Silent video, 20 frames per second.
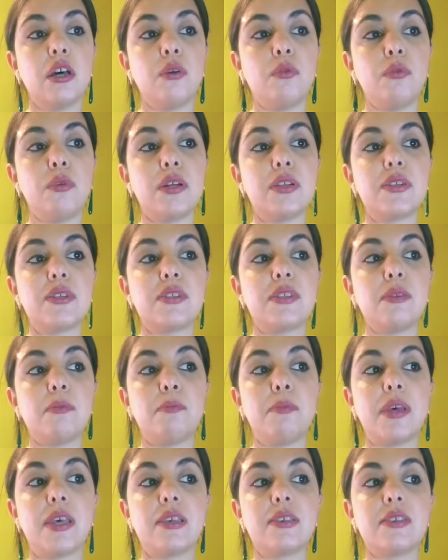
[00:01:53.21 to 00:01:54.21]
what's the
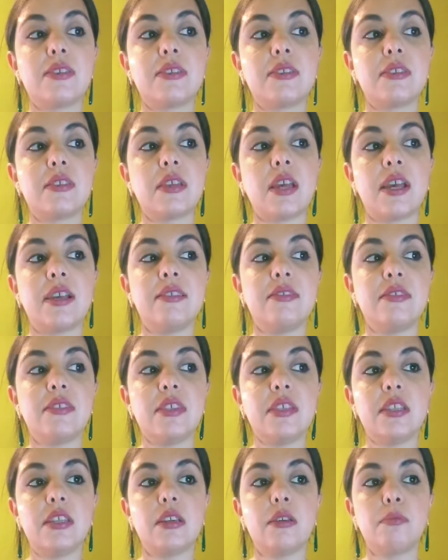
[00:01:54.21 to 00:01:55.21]
best
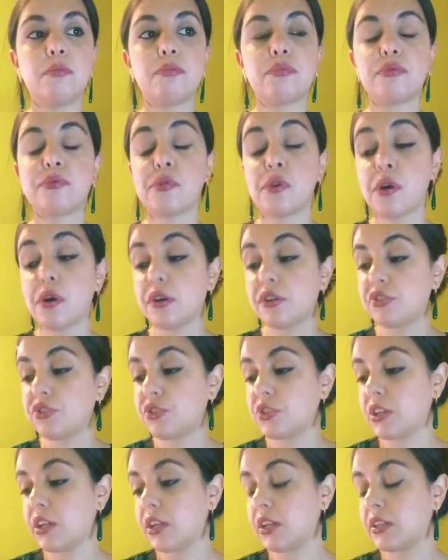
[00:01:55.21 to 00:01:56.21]
idea,
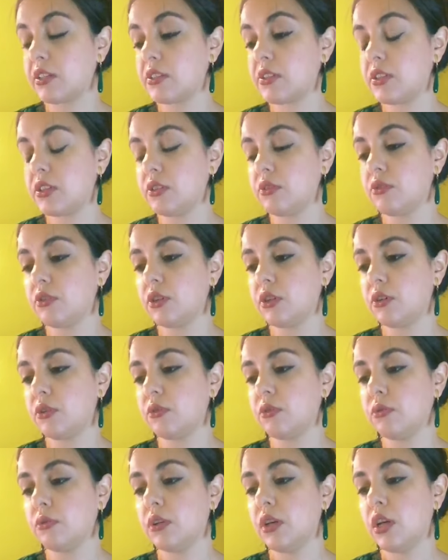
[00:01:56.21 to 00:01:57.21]
project, you
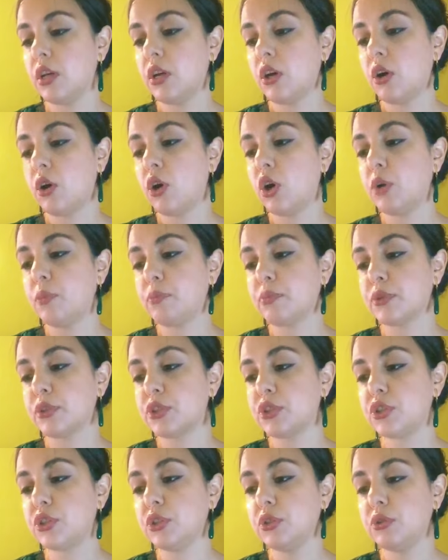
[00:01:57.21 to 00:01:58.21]
know,
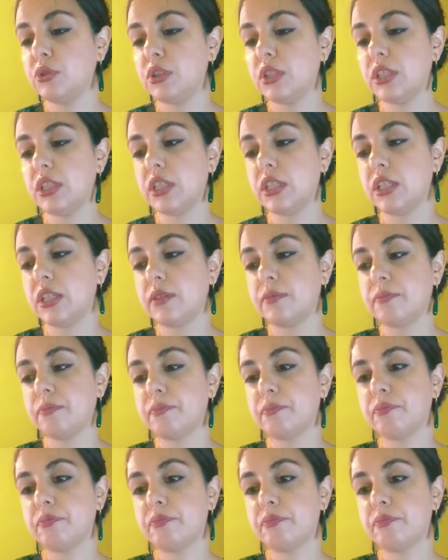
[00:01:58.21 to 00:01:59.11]
opportunity